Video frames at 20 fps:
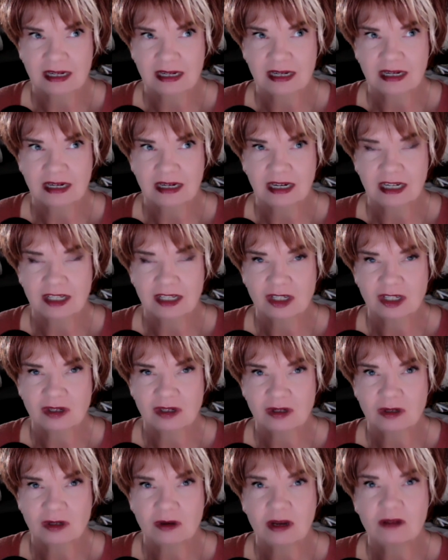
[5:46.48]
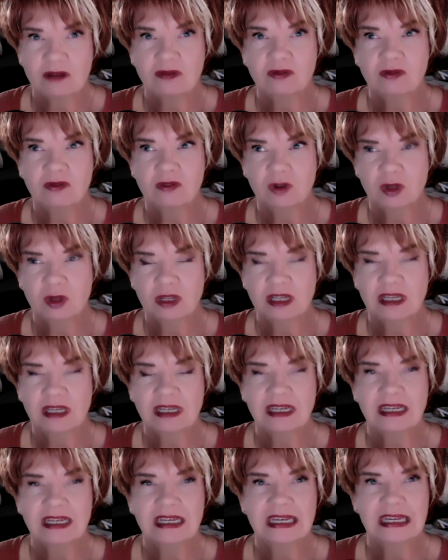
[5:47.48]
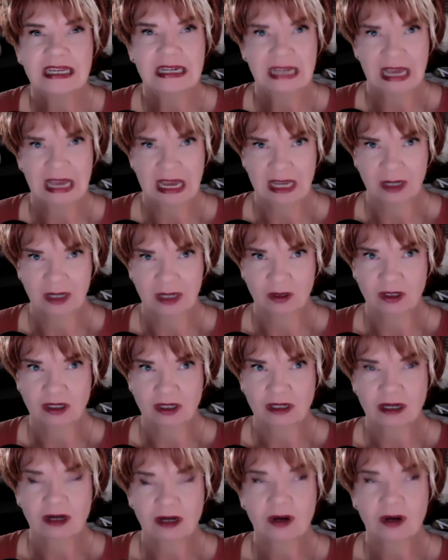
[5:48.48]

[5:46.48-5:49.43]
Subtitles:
until you have fully inhaled